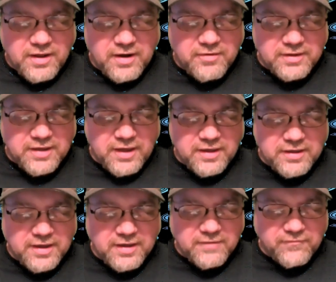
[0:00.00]
the Hurricane
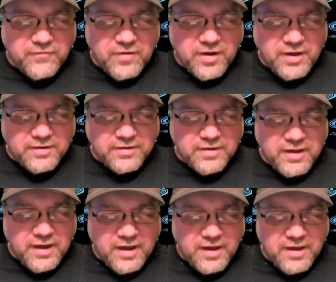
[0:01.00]
Kid fought
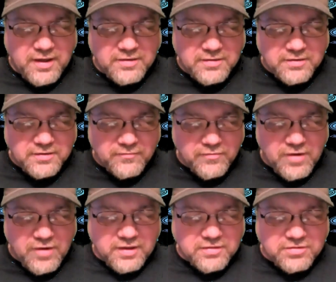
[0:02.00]
uh,
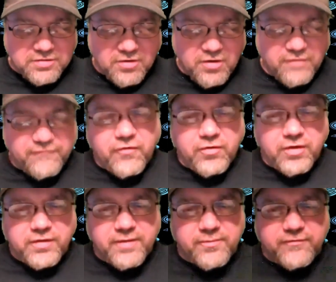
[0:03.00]
Ruckus. All four
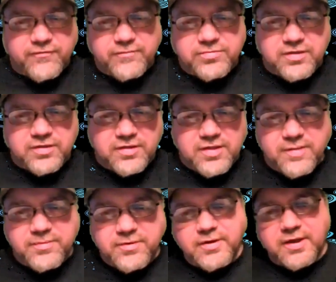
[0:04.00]
of them were from
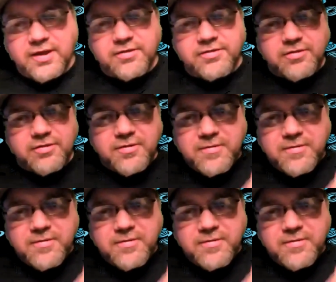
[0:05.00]
CZW, I guess.